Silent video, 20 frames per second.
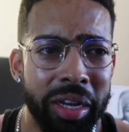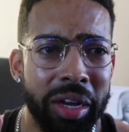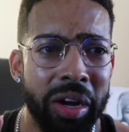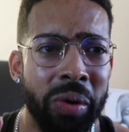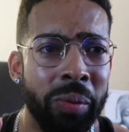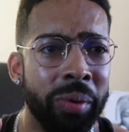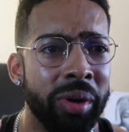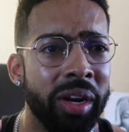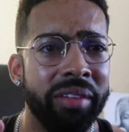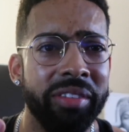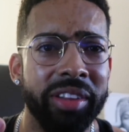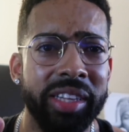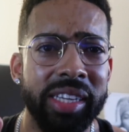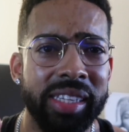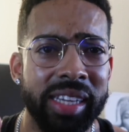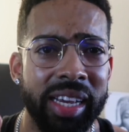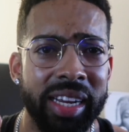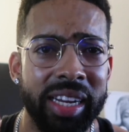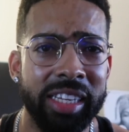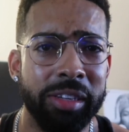whenever
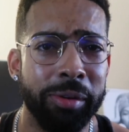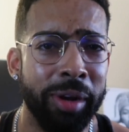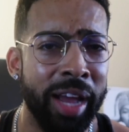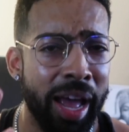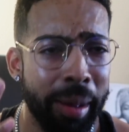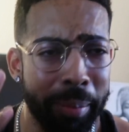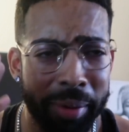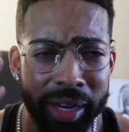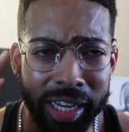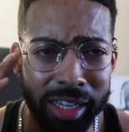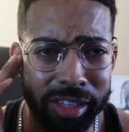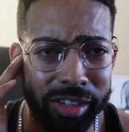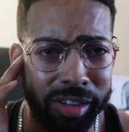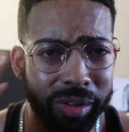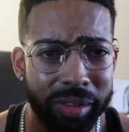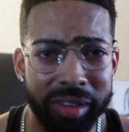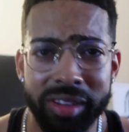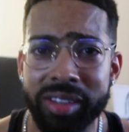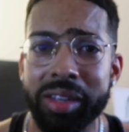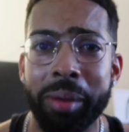these headaches were happening.
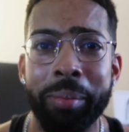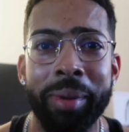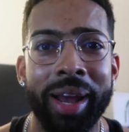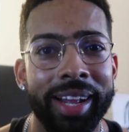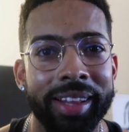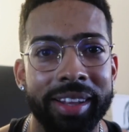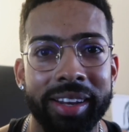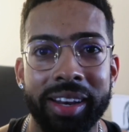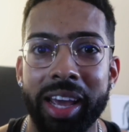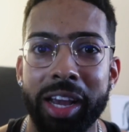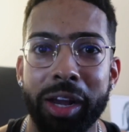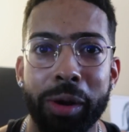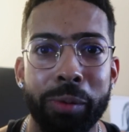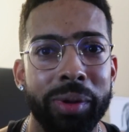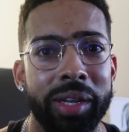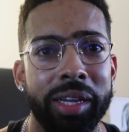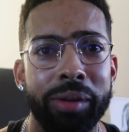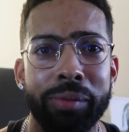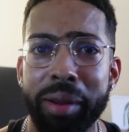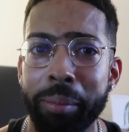So just imagine like a
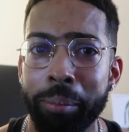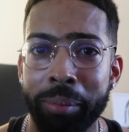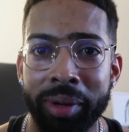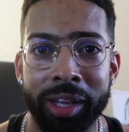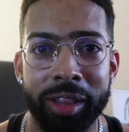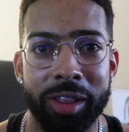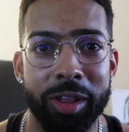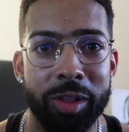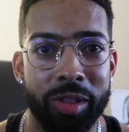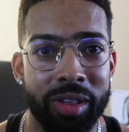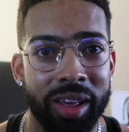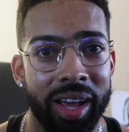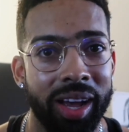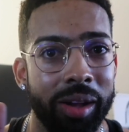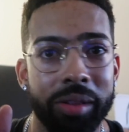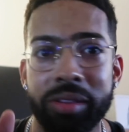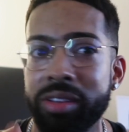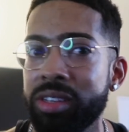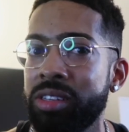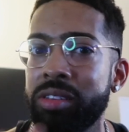really rambunctious
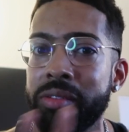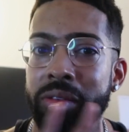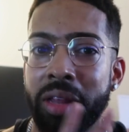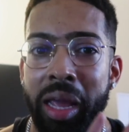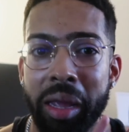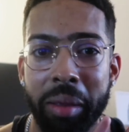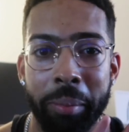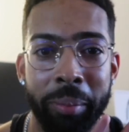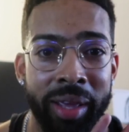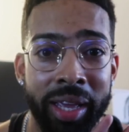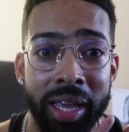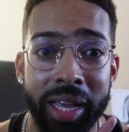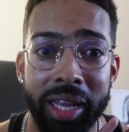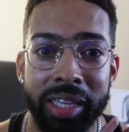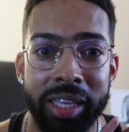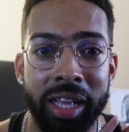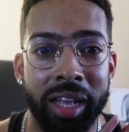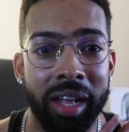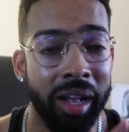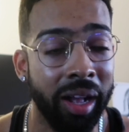child just like
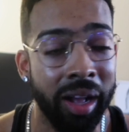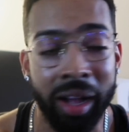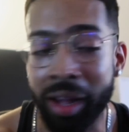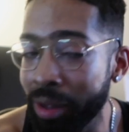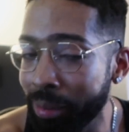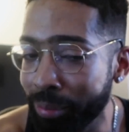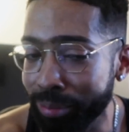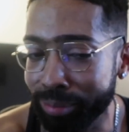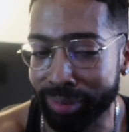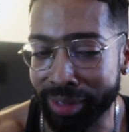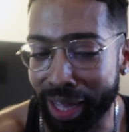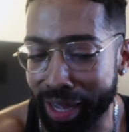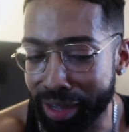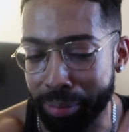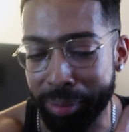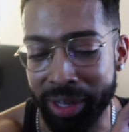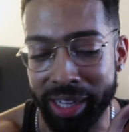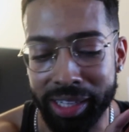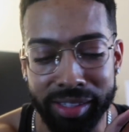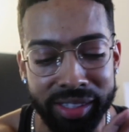
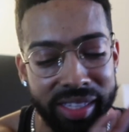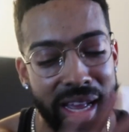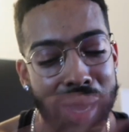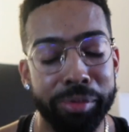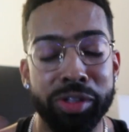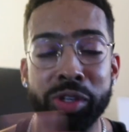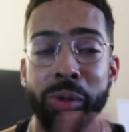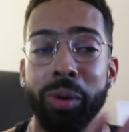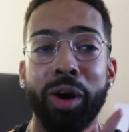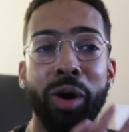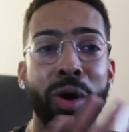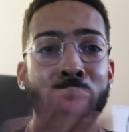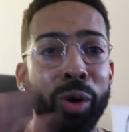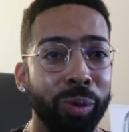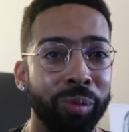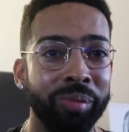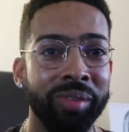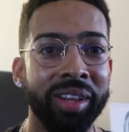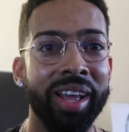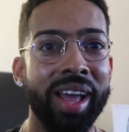being stopped to a
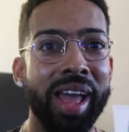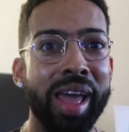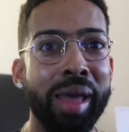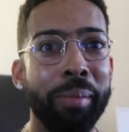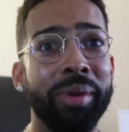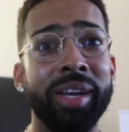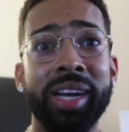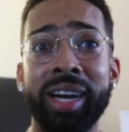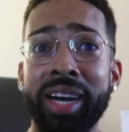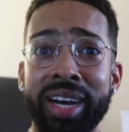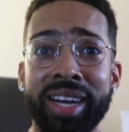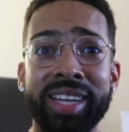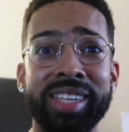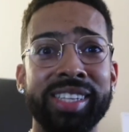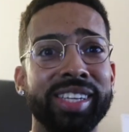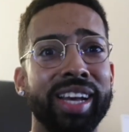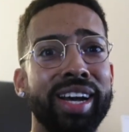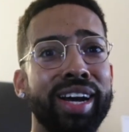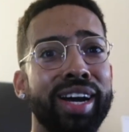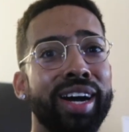halt
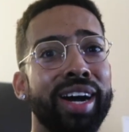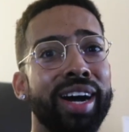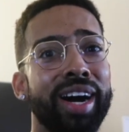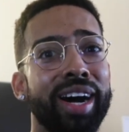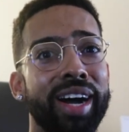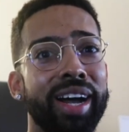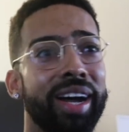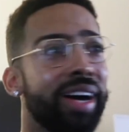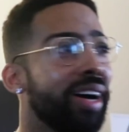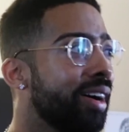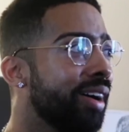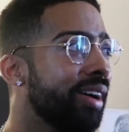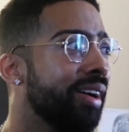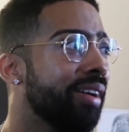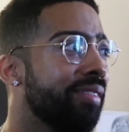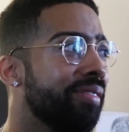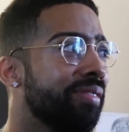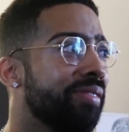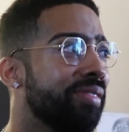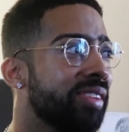because
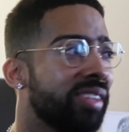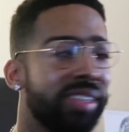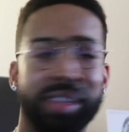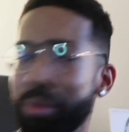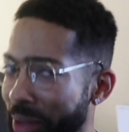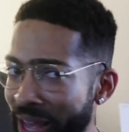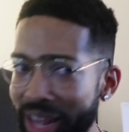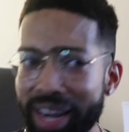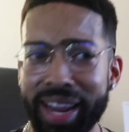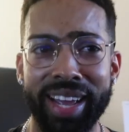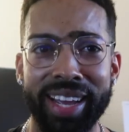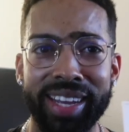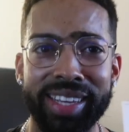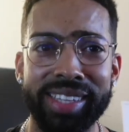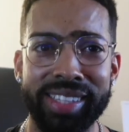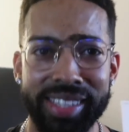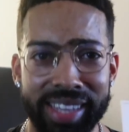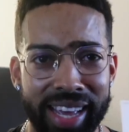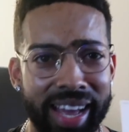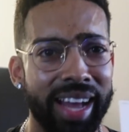of some
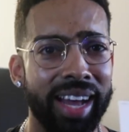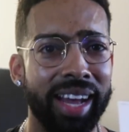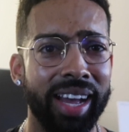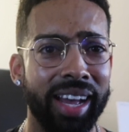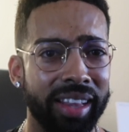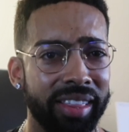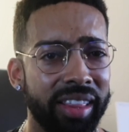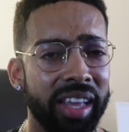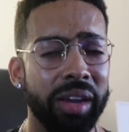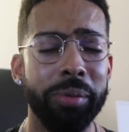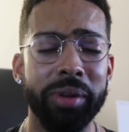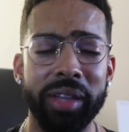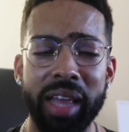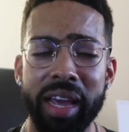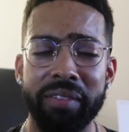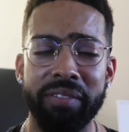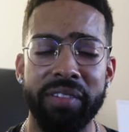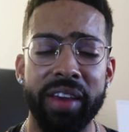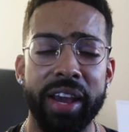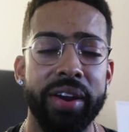headaches. Yeah, they were
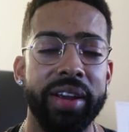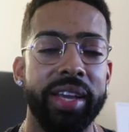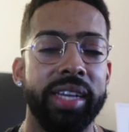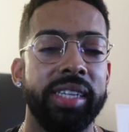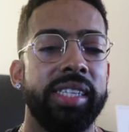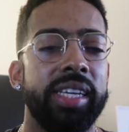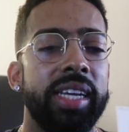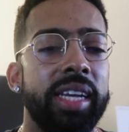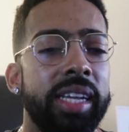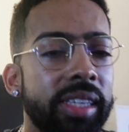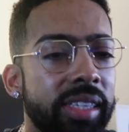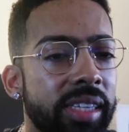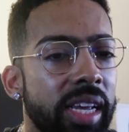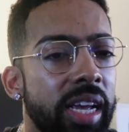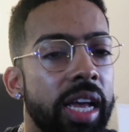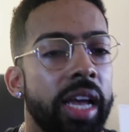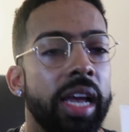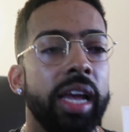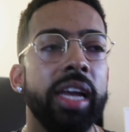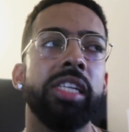like very intense.
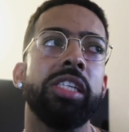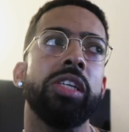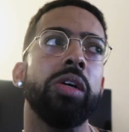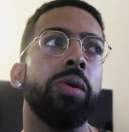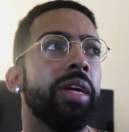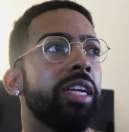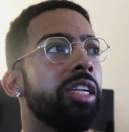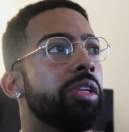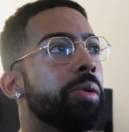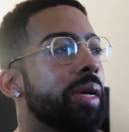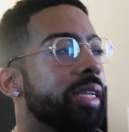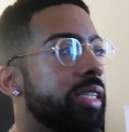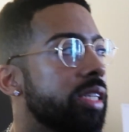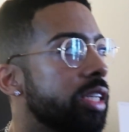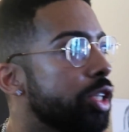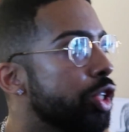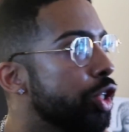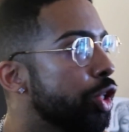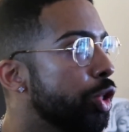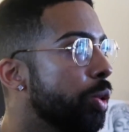It's so
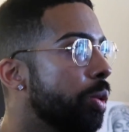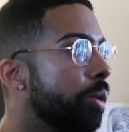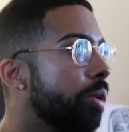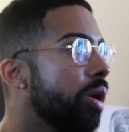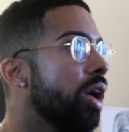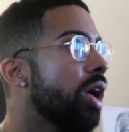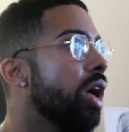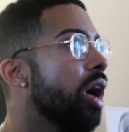interesting too,